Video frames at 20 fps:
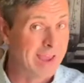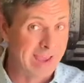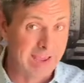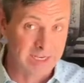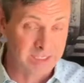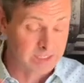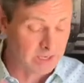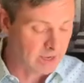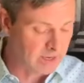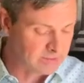
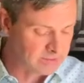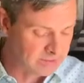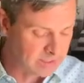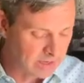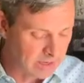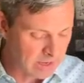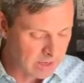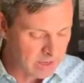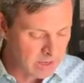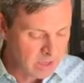and to us
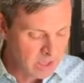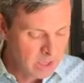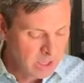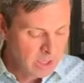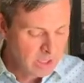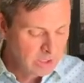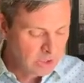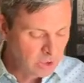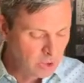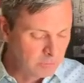today,
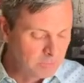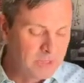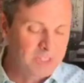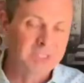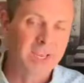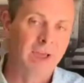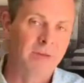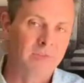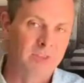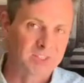you
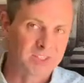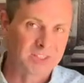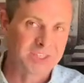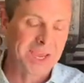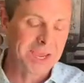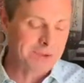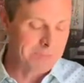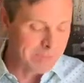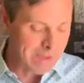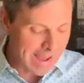must have the
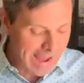same